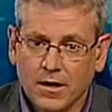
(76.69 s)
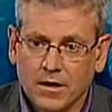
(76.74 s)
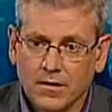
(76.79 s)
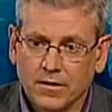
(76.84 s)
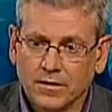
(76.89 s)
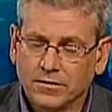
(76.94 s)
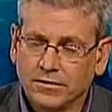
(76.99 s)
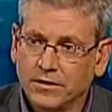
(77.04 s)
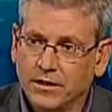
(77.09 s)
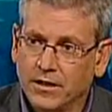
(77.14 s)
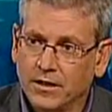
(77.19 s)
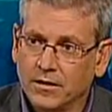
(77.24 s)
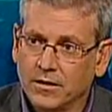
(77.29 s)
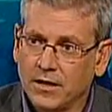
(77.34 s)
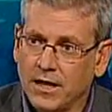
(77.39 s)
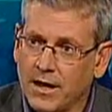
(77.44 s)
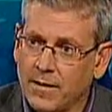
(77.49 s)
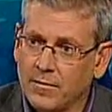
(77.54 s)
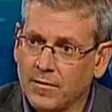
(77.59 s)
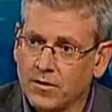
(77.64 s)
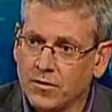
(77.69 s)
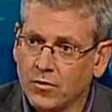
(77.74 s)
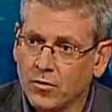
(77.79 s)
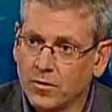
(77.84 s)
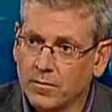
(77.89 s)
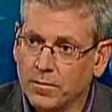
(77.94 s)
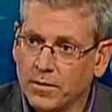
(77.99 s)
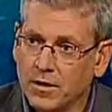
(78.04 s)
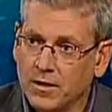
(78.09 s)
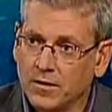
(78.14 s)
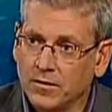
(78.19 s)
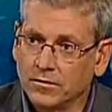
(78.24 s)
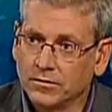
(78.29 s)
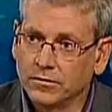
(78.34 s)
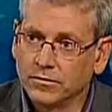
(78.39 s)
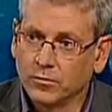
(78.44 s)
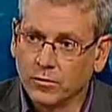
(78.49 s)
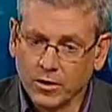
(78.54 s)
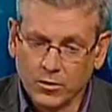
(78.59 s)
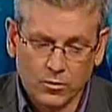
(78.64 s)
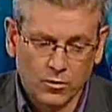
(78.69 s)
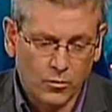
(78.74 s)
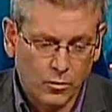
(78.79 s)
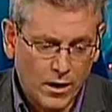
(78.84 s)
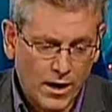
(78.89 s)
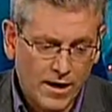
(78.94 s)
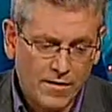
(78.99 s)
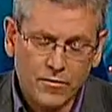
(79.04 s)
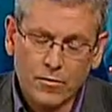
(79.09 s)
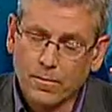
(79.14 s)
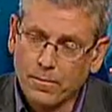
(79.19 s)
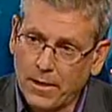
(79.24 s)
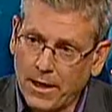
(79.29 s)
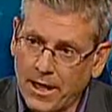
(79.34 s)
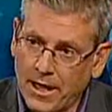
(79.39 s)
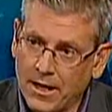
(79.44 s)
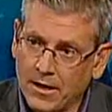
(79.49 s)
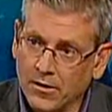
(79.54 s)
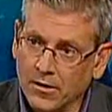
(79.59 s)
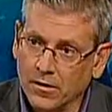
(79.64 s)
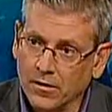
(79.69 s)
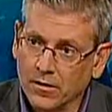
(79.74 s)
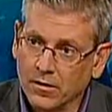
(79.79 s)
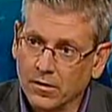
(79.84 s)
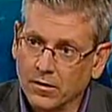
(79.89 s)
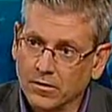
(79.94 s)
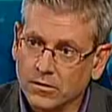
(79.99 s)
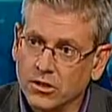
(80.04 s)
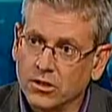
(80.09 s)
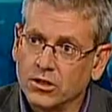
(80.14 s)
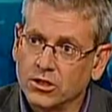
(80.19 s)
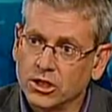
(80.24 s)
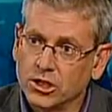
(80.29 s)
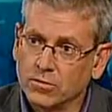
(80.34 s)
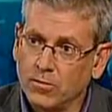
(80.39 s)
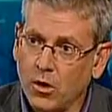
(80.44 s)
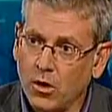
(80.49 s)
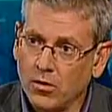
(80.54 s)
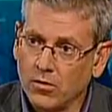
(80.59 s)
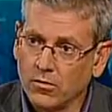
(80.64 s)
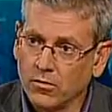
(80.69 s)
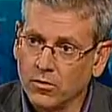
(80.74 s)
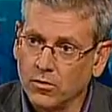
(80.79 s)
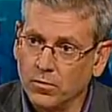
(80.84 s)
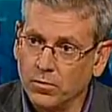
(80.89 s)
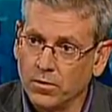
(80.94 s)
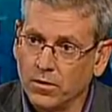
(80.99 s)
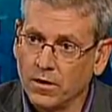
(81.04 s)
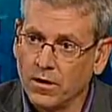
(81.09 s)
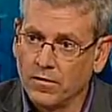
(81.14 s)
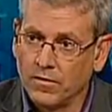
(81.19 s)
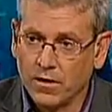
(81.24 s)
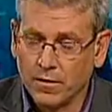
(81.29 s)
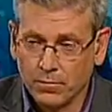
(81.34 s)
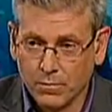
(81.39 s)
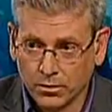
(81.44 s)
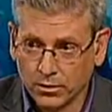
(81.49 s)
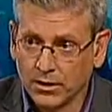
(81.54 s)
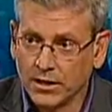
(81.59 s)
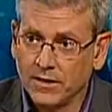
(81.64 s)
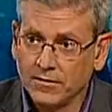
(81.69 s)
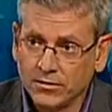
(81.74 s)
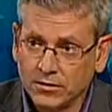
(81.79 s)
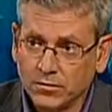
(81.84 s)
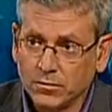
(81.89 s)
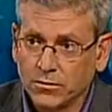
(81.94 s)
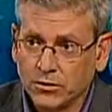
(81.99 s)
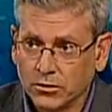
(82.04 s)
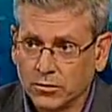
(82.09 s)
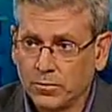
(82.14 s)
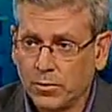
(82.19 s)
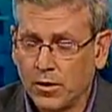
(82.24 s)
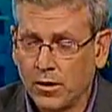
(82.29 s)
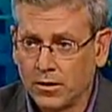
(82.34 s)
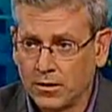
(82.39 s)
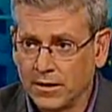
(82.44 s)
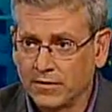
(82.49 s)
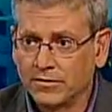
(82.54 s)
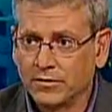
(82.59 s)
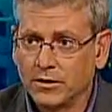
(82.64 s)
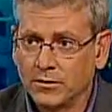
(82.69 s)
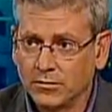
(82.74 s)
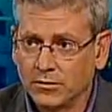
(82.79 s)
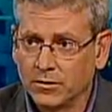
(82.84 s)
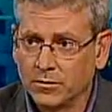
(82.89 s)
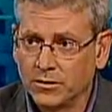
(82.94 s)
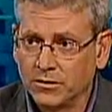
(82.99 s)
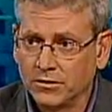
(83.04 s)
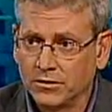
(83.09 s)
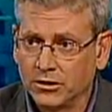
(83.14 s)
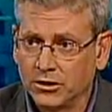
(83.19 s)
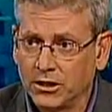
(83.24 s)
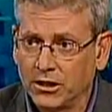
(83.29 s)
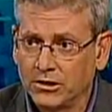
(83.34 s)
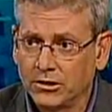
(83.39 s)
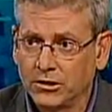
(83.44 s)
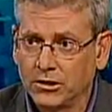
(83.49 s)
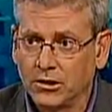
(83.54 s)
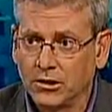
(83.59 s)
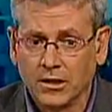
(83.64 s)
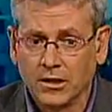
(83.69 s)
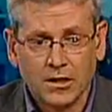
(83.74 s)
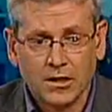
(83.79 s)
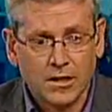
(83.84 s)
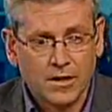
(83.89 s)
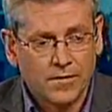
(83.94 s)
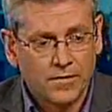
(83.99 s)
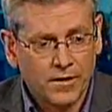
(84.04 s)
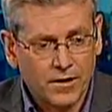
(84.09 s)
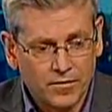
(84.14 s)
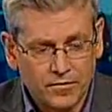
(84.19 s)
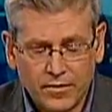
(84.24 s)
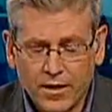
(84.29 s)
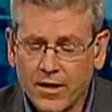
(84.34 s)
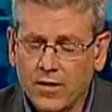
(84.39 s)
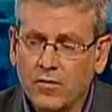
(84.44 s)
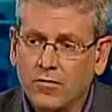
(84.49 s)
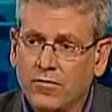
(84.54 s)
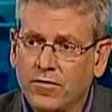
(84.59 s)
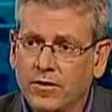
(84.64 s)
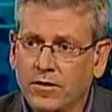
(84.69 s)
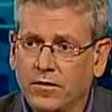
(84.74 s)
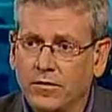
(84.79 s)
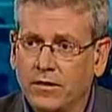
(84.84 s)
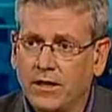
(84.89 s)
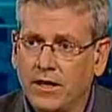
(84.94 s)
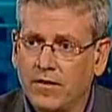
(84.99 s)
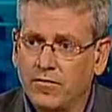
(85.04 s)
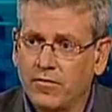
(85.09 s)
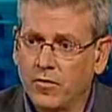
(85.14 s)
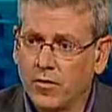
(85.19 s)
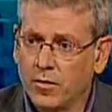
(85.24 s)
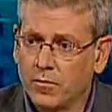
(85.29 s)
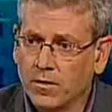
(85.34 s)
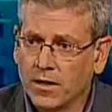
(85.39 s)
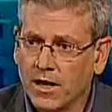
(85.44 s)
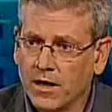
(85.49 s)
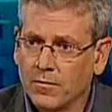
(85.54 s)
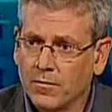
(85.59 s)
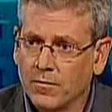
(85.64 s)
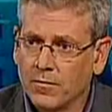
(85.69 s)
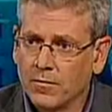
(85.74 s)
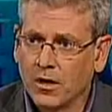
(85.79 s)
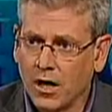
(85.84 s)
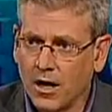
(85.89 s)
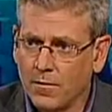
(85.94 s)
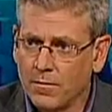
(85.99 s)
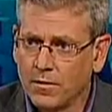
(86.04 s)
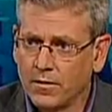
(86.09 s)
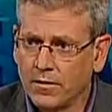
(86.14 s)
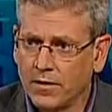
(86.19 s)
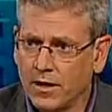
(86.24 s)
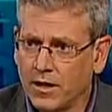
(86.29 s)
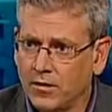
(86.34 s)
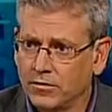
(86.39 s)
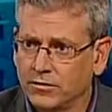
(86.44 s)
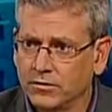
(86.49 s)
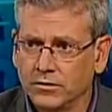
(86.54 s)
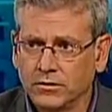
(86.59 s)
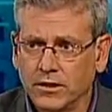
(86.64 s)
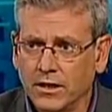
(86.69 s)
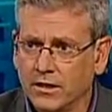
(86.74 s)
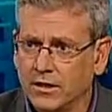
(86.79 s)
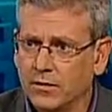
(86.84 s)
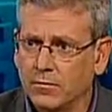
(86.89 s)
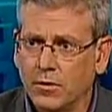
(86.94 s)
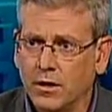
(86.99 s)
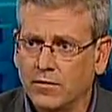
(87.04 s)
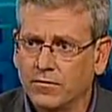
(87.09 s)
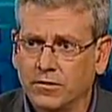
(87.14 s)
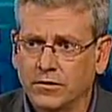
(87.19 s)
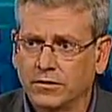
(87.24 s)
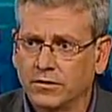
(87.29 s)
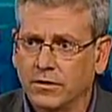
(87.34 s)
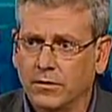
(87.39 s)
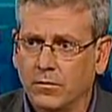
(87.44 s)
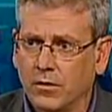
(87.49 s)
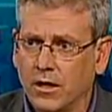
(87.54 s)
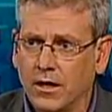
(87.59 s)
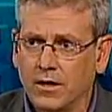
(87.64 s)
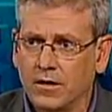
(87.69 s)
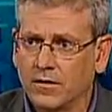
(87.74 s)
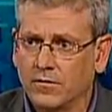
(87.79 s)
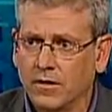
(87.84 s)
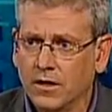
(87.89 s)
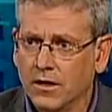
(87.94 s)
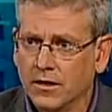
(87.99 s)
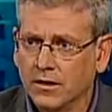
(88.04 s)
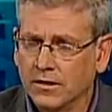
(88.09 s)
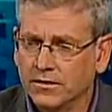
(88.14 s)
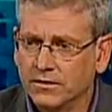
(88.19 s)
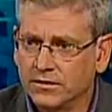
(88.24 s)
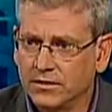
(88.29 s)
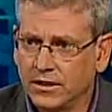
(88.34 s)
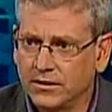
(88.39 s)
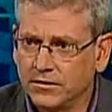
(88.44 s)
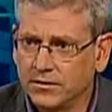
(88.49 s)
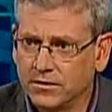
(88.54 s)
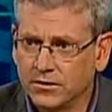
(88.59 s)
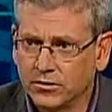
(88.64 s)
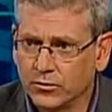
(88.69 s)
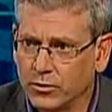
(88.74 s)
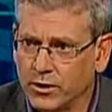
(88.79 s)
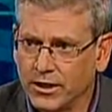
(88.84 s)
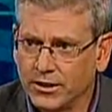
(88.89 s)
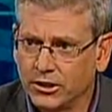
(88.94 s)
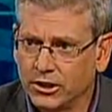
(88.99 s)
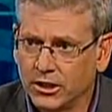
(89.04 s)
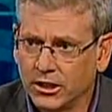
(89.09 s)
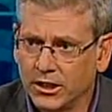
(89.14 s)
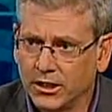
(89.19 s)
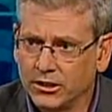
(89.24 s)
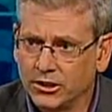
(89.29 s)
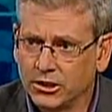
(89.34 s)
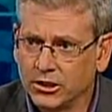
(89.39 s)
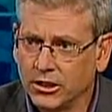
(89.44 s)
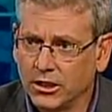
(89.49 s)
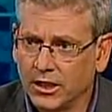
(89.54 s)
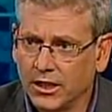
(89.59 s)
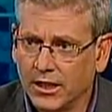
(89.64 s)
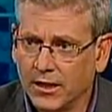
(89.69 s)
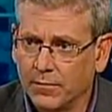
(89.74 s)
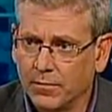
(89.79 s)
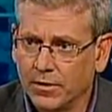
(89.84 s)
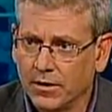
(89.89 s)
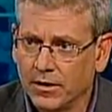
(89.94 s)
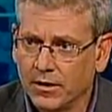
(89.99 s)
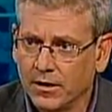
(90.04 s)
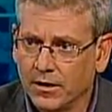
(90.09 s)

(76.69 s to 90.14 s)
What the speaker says: They're saying, damn the torpedoes. We would rather pander to the small group that believes, as Mr. Poilievre seems to be suggesting, that if they don't fill out that form, the government will come to their house and take them off to some kind of census re-education camp.